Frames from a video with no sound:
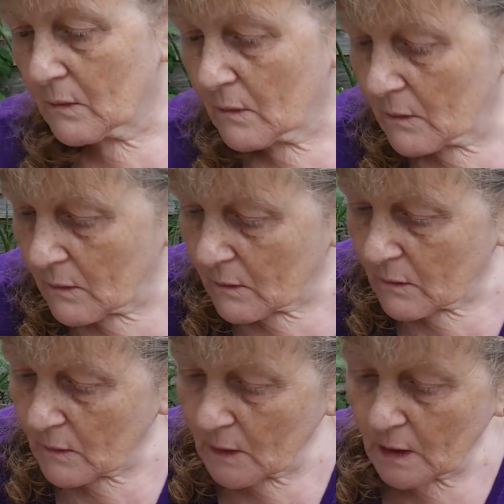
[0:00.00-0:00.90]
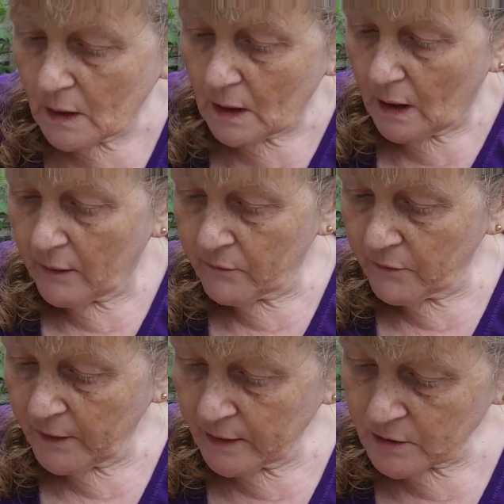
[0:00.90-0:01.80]
Haven't
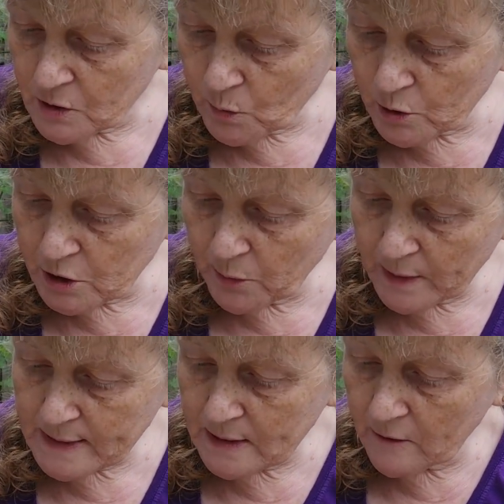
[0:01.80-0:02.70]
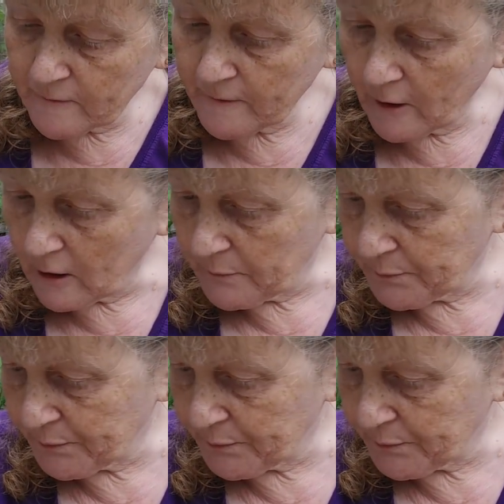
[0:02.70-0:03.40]
found a squashy one so far.